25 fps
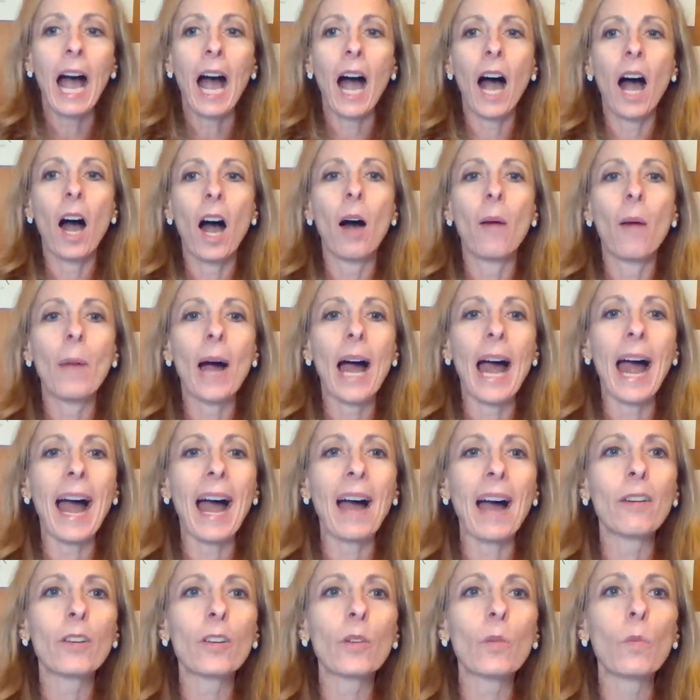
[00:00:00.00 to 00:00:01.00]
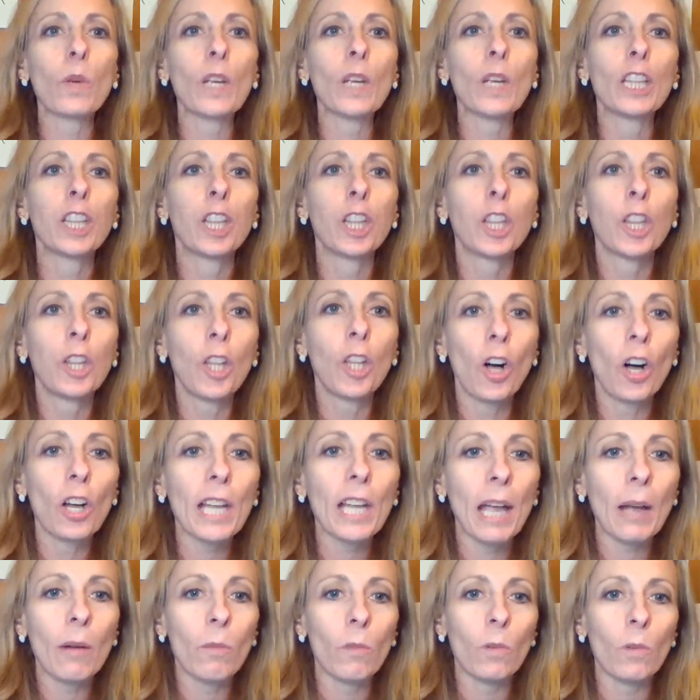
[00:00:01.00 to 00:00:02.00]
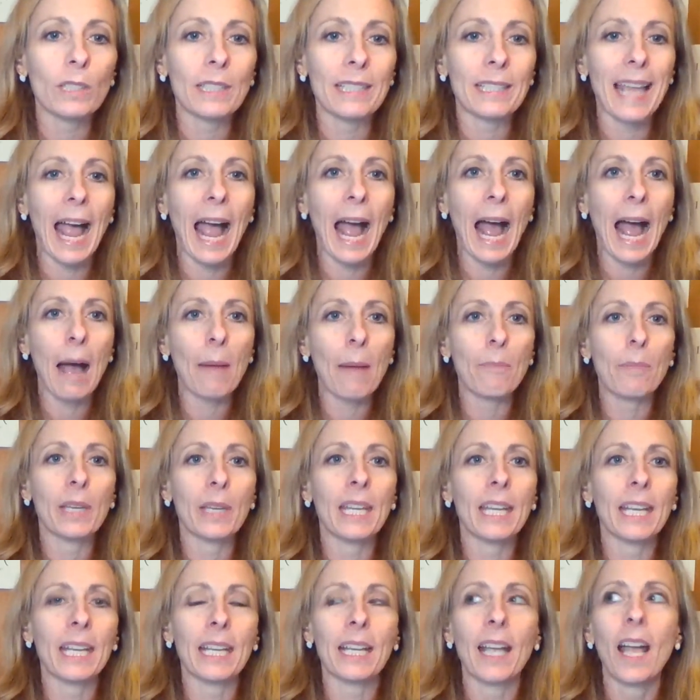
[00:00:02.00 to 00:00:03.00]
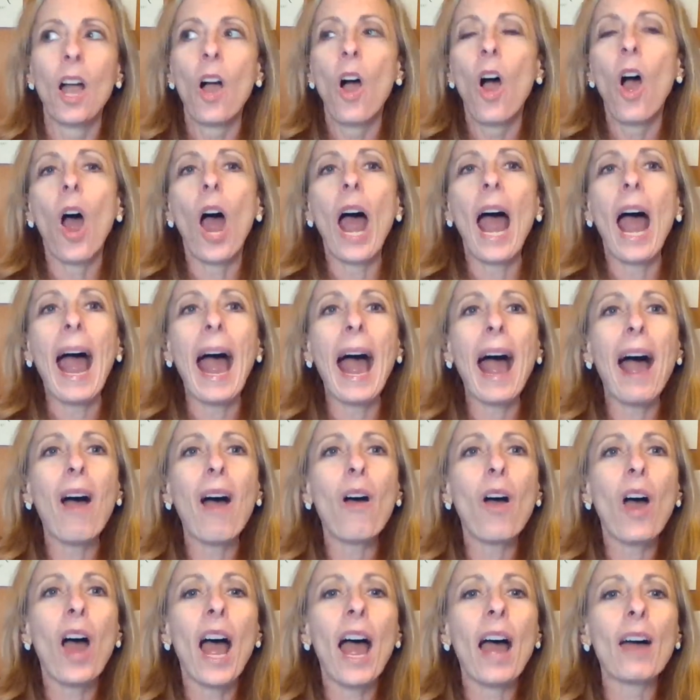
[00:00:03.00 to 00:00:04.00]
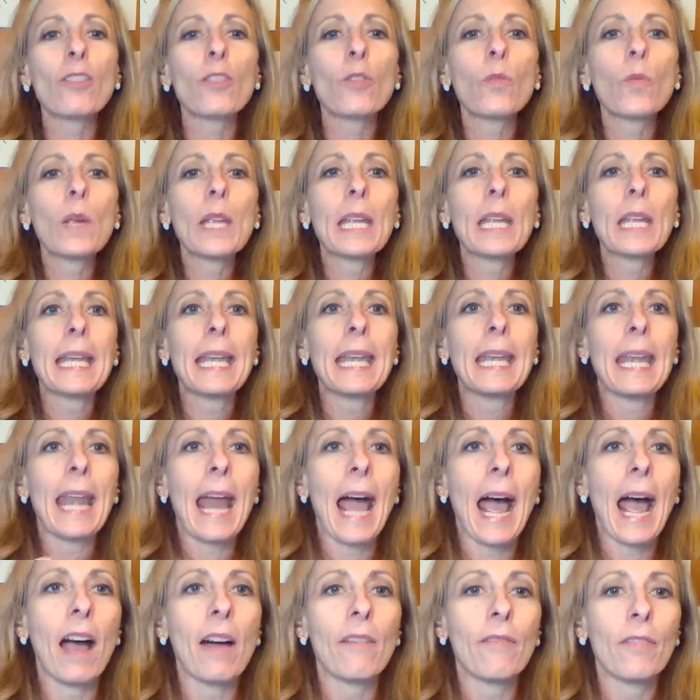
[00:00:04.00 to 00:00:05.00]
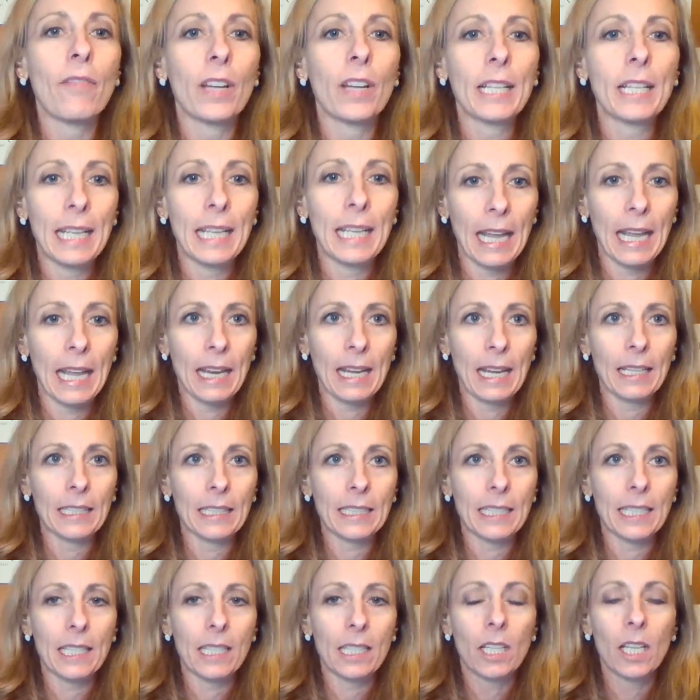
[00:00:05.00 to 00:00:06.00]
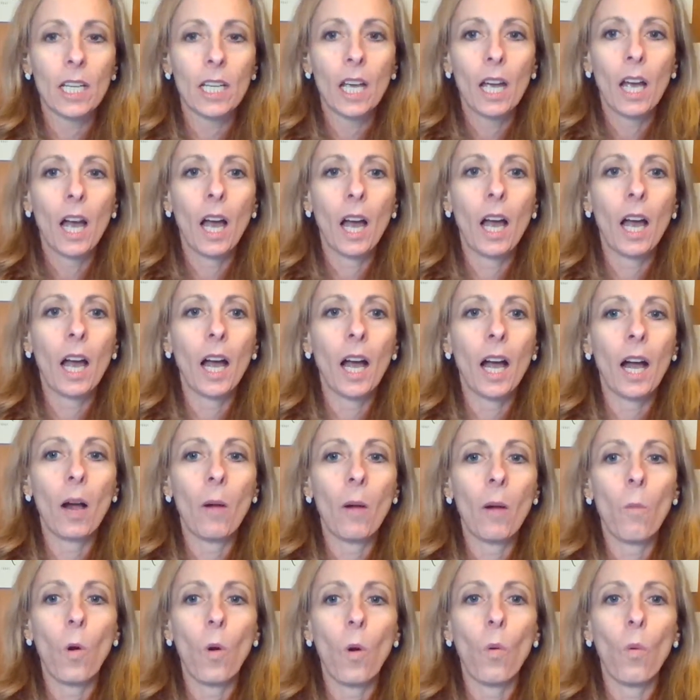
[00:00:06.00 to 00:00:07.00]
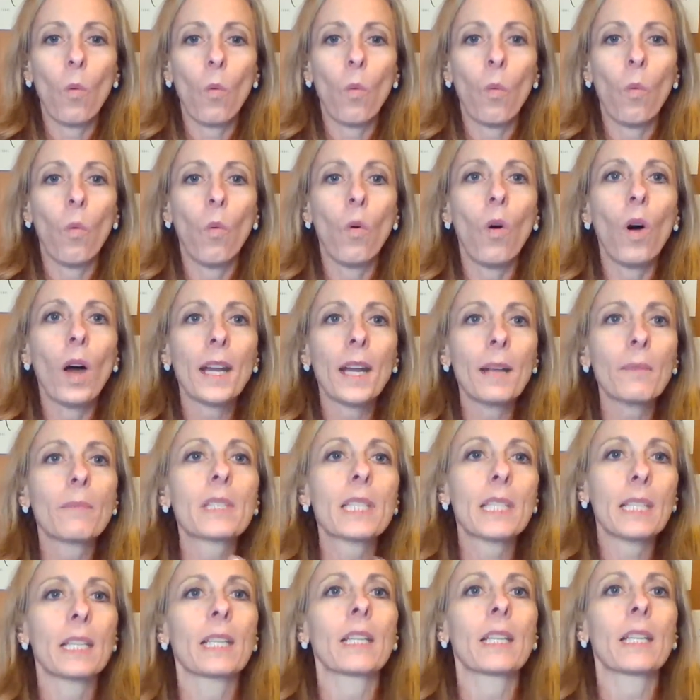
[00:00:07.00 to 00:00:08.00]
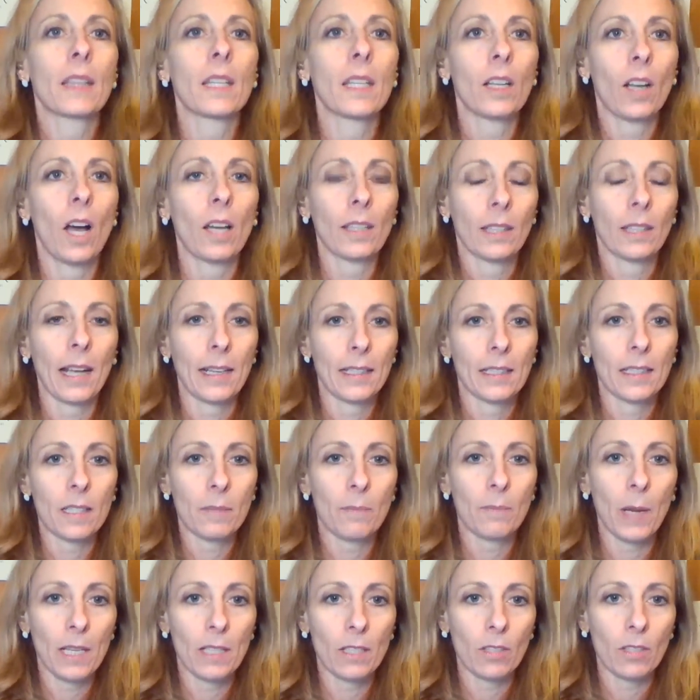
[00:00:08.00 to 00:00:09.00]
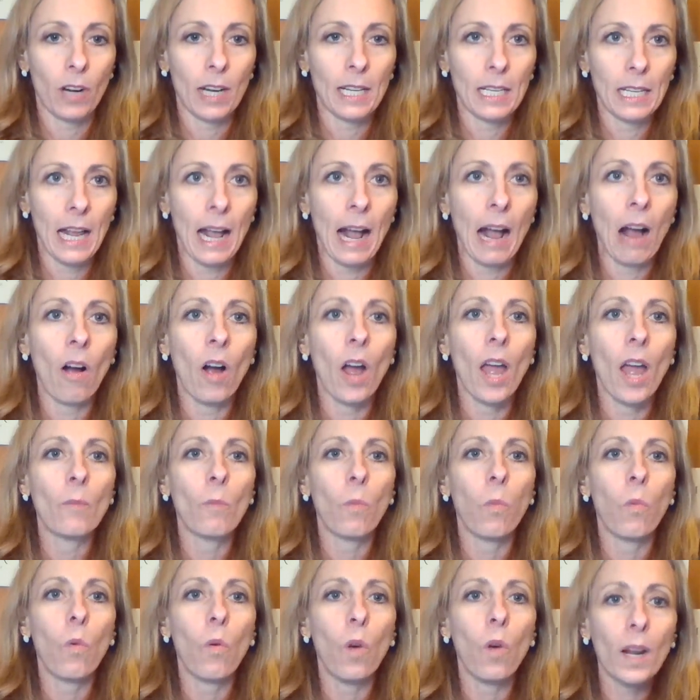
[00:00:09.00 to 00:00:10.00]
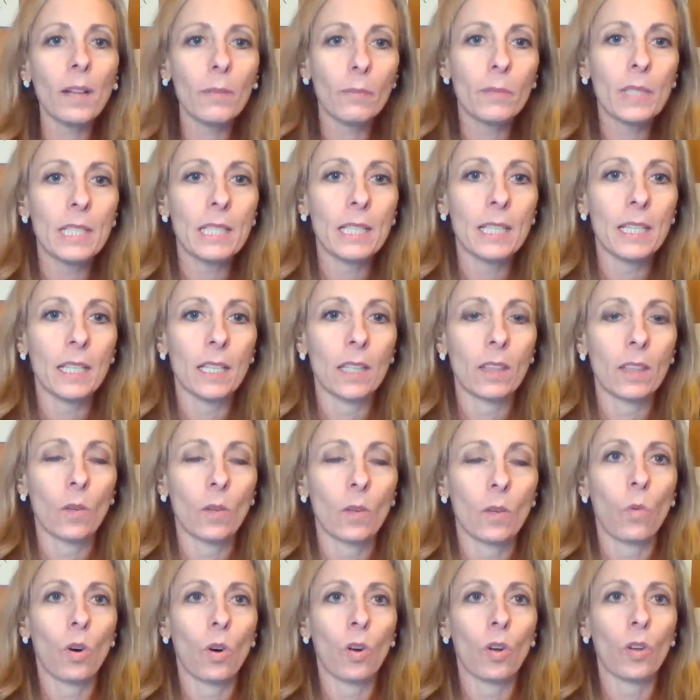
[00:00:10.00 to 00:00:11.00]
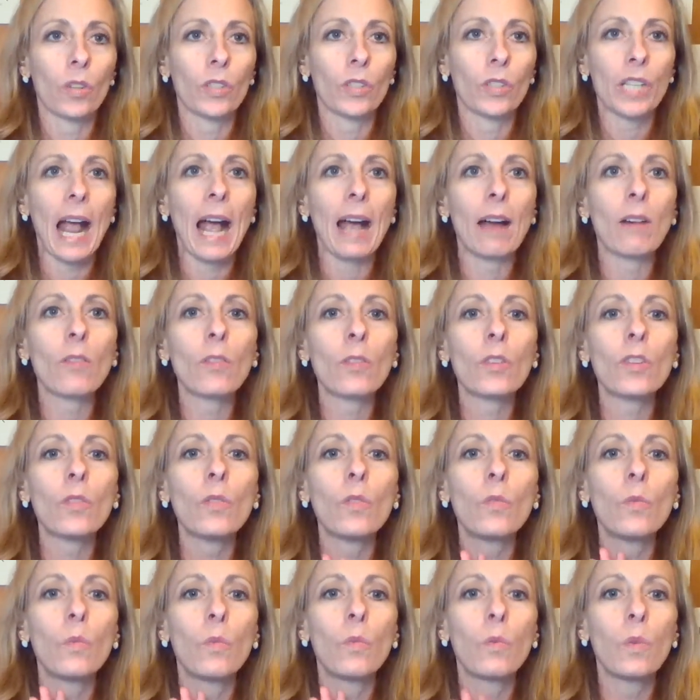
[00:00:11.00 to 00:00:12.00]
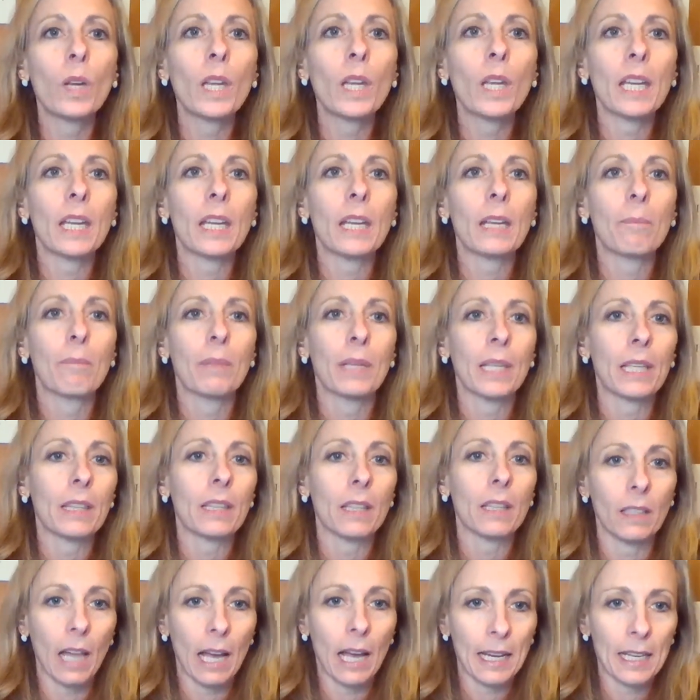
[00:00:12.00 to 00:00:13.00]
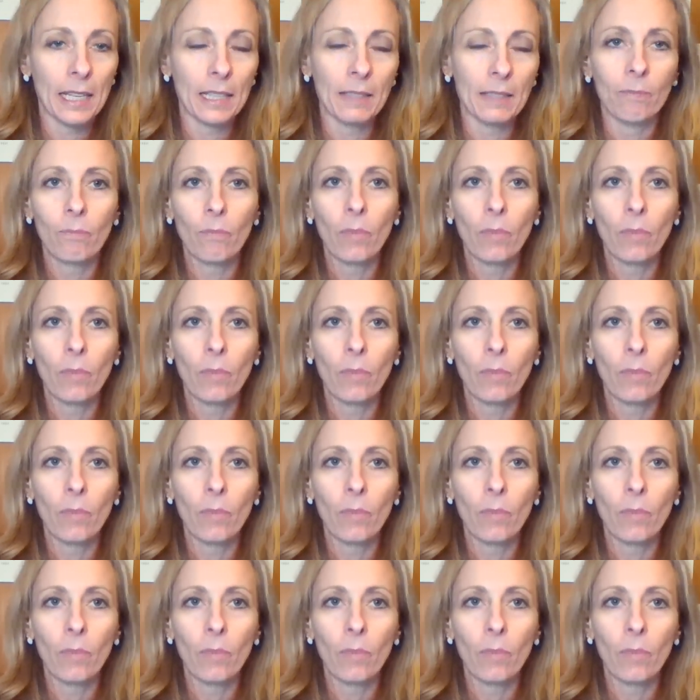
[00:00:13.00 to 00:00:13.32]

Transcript: Um, how do we look at what's happening? How how do we navigate? Um, what I'm seeing in the online space right now and what I'm seeing in the world. How do we be the light?